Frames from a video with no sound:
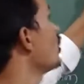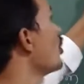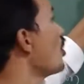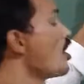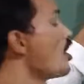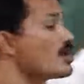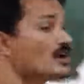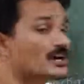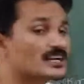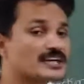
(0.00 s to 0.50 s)

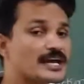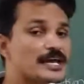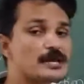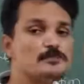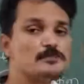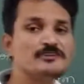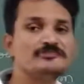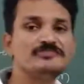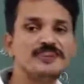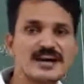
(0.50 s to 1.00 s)
long
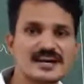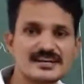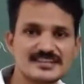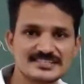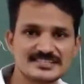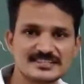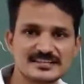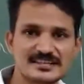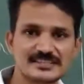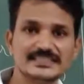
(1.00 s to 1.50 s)
type of
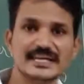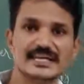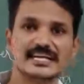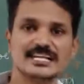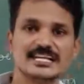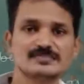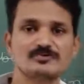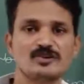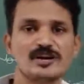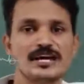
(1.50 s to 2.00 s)
answer. That
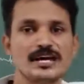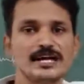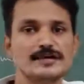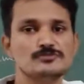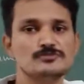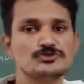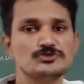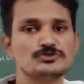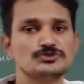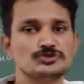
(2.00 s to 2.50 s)
is why I
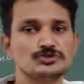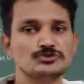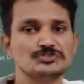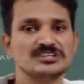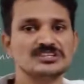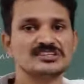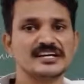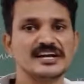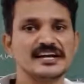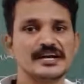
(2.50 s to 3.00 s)
am
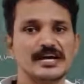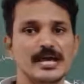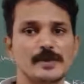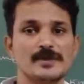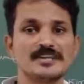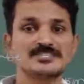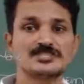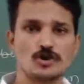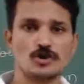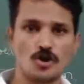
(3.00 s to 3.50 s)
choosing the data
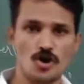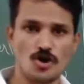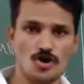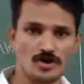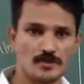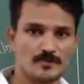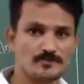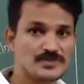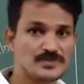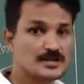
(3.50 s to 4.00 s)
type as
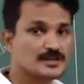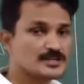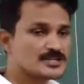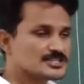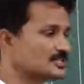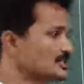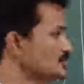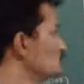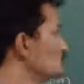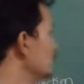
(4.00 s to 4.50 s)
long.
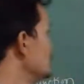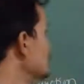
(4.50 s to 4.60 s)
See, you